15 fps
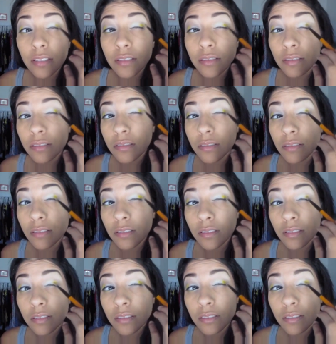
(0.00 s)

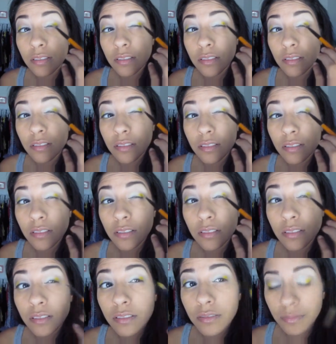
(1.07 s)

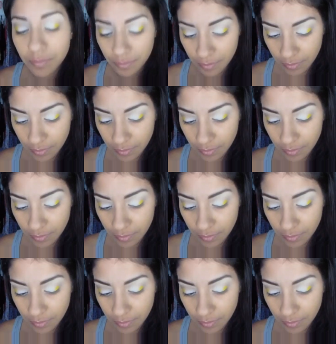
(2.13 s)
Nothing is said.